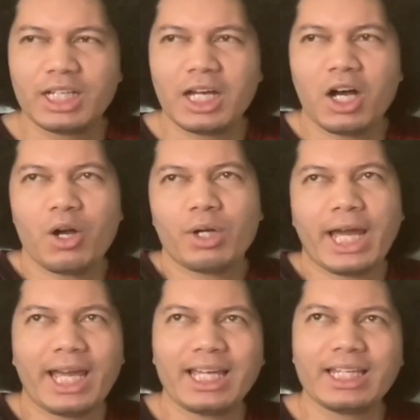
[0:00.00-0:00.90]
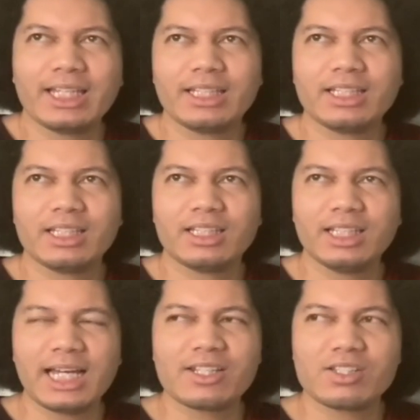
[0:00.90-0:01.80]
Okay,
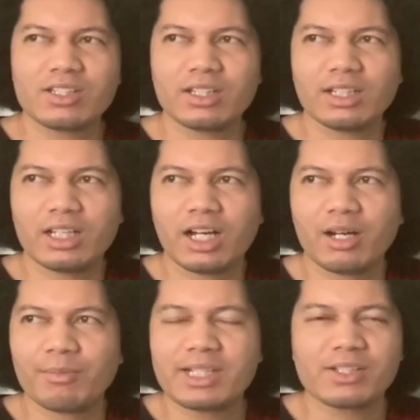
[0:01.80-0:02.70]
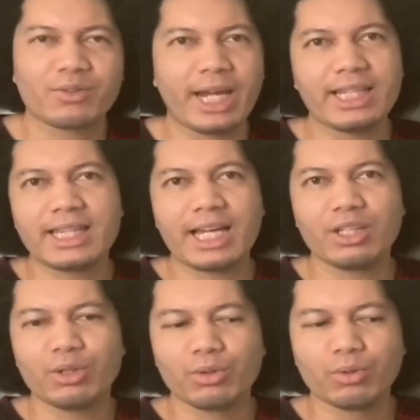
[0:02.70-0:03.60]
yes, it's great that
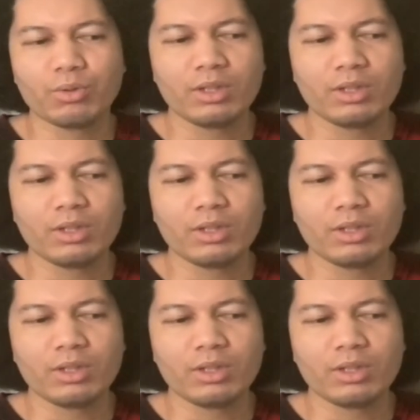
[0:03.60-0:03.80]
you